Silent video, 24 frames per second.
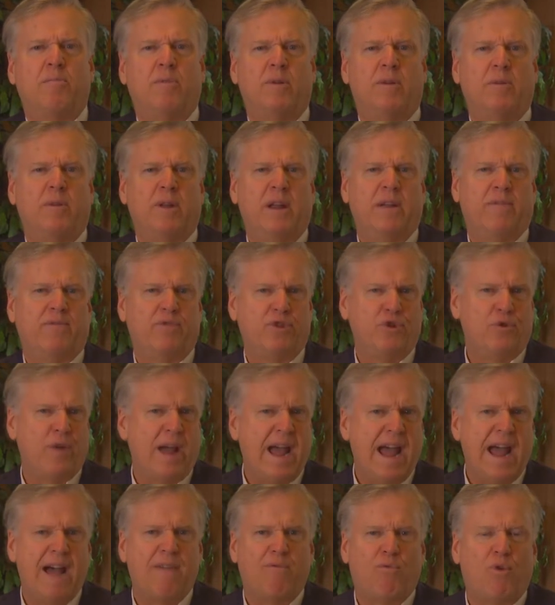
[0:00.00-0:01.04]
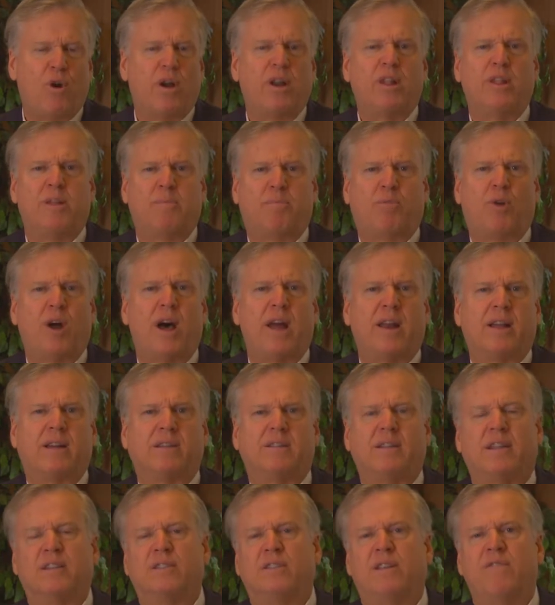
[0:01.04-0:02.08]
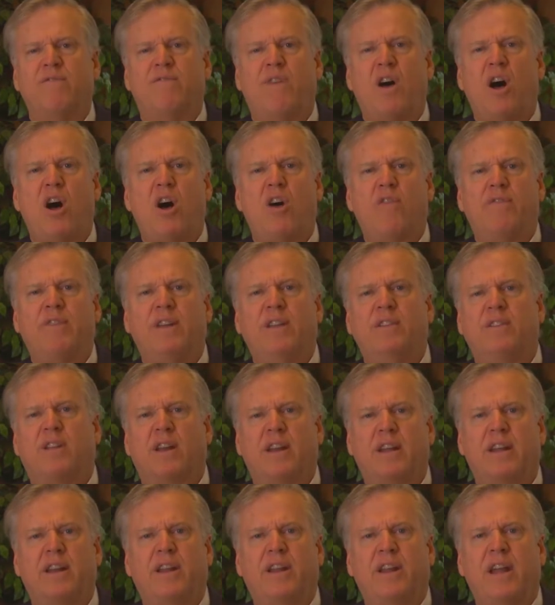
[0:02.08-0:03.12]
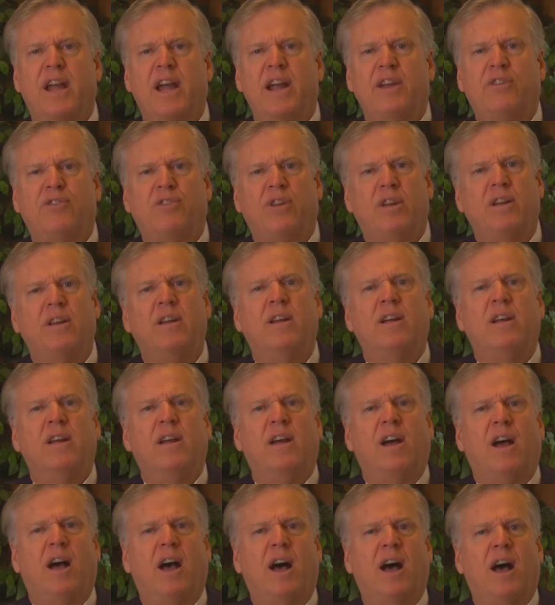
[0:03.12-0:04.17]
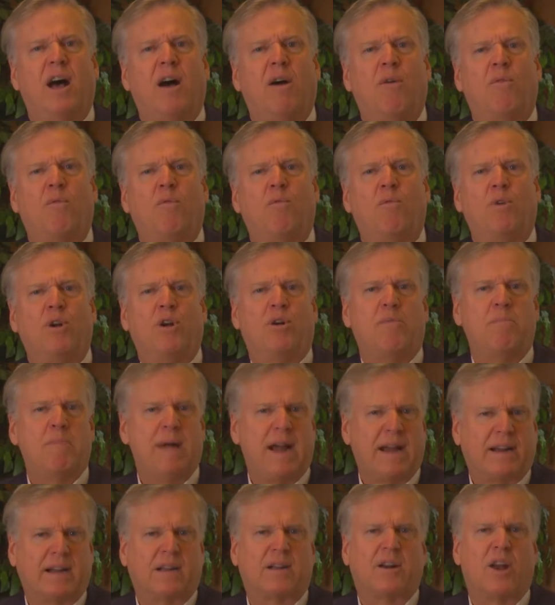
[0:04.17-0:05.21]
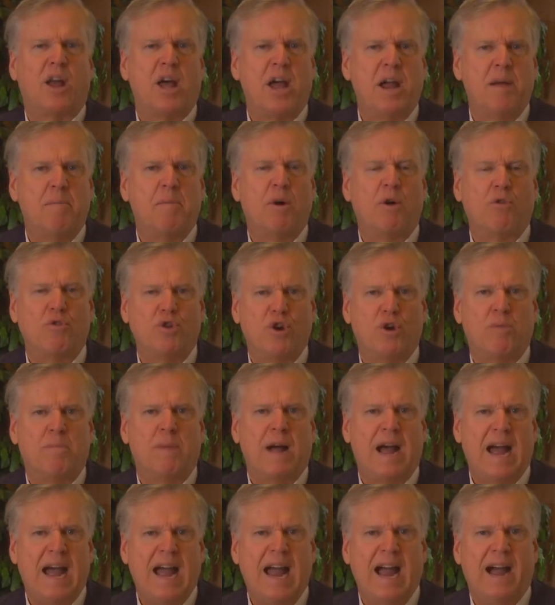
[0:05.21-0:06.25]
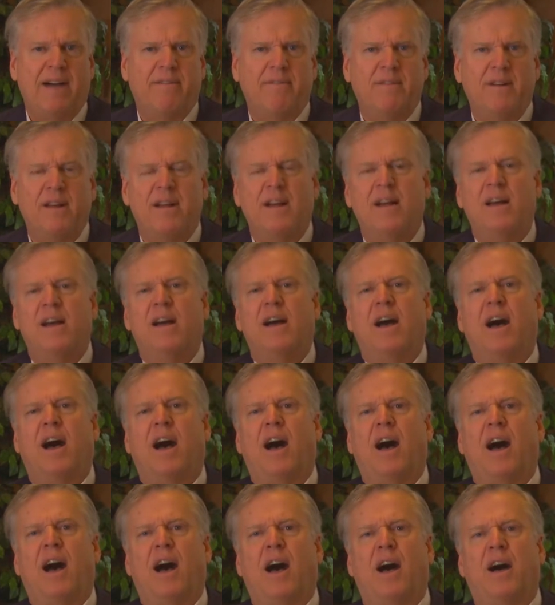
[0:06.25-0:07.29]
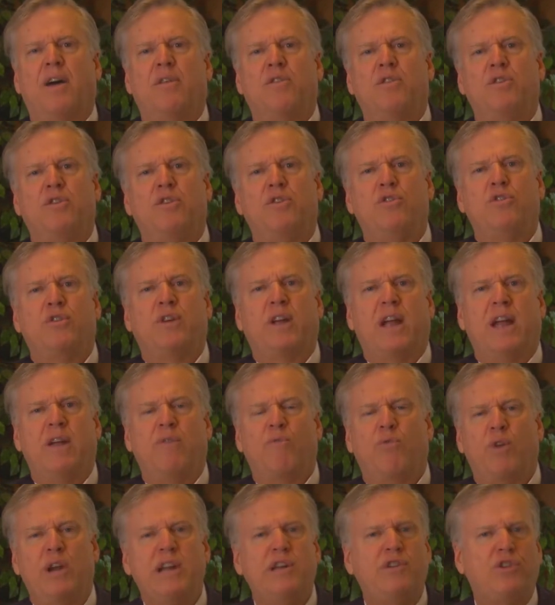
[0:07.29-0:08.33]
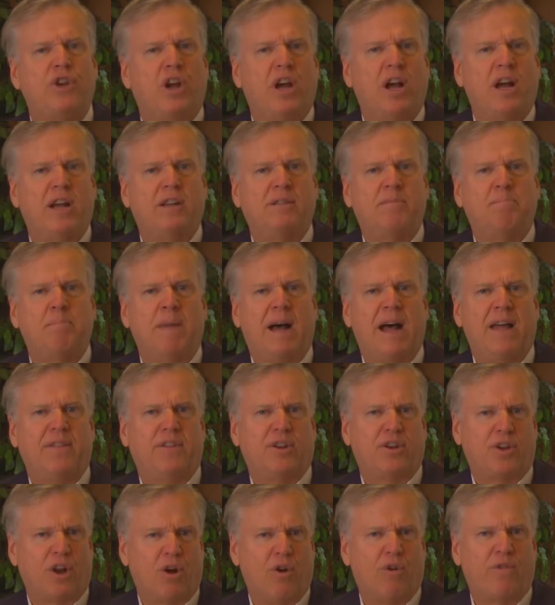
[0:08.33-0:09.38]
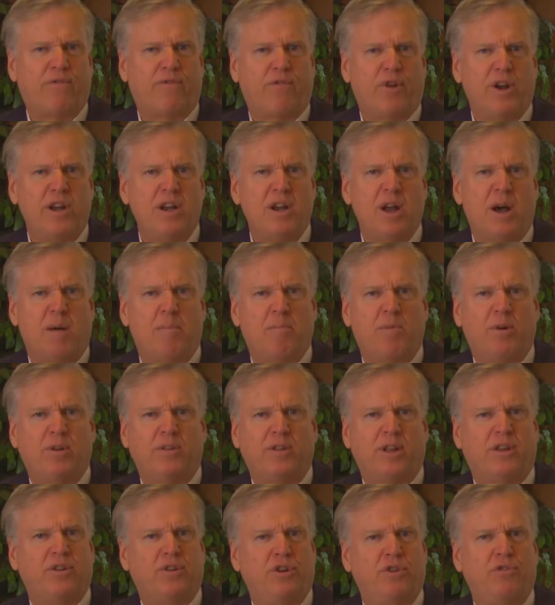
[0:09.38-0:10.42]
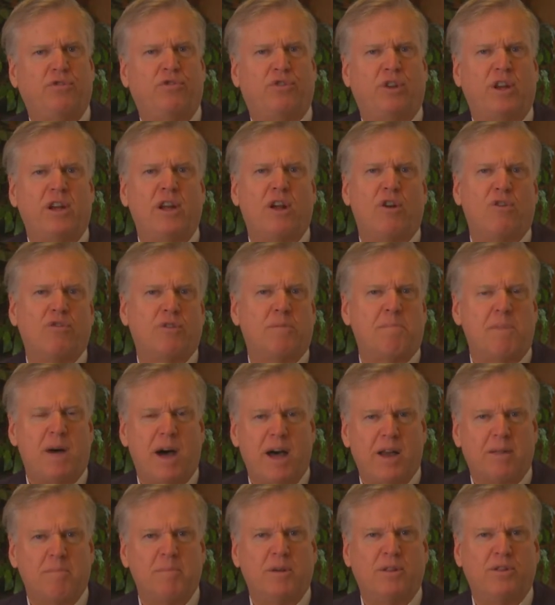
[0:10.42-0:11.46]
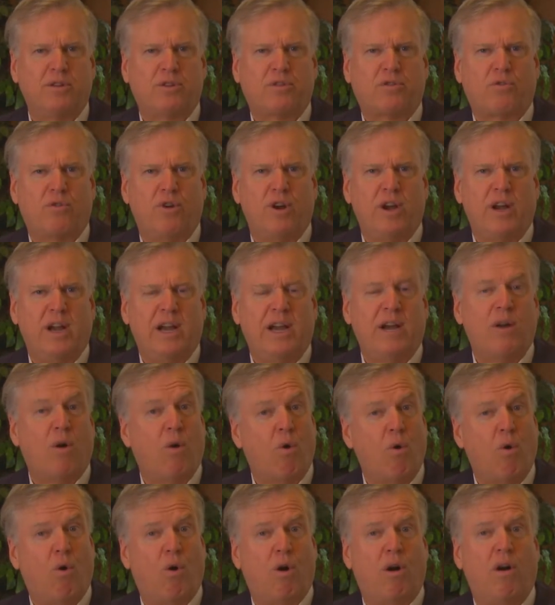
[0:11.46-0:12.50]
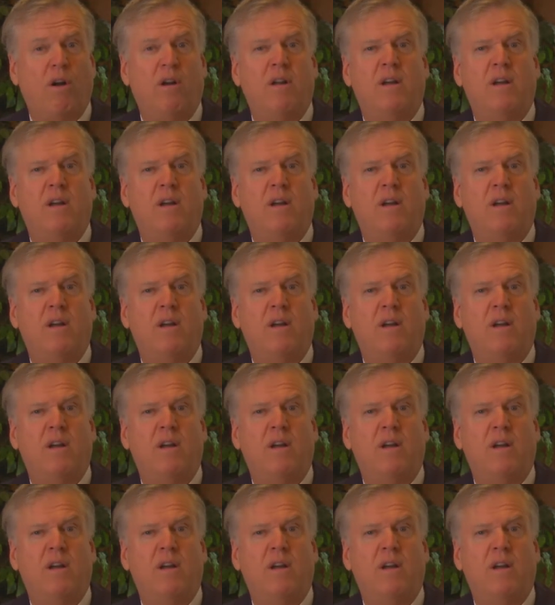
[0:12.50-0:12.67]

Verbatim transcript: if you have one of the products that's involved in the litigation, uh, we'll make a claim on your behalf. Uh, you can reach us by the toll-free number that you see on the bottom of the screen or